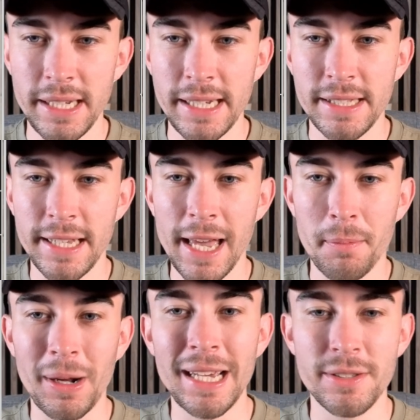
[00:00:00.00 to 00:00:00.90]
is to get
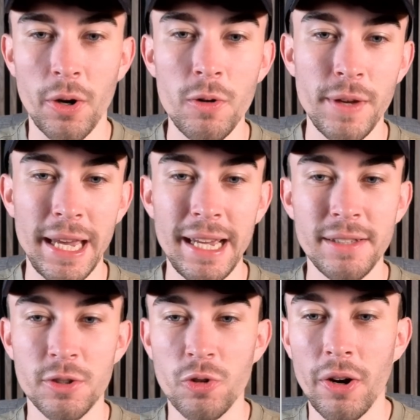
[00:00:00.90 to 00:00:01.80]
players over here
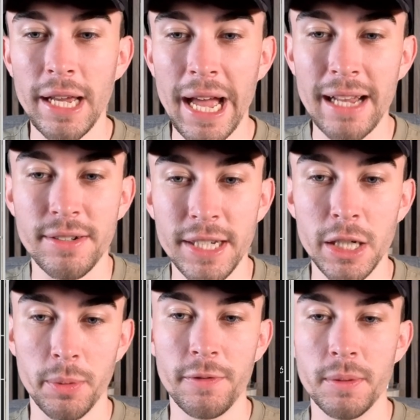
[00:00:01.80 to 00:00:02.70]
to try and deal
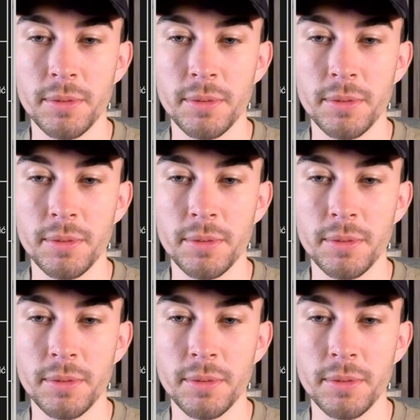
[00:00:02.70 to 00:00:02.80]
with them.